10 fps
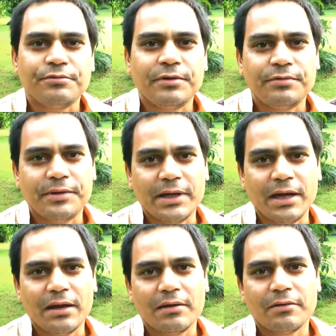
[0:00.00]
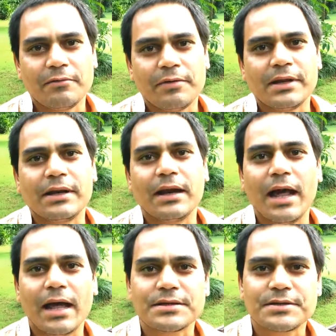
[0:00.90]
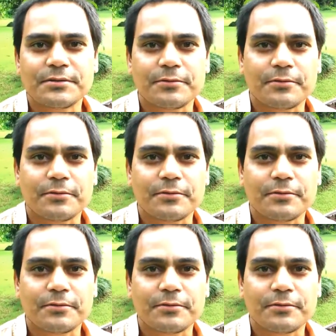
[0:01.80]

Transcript: we feel very relaxed,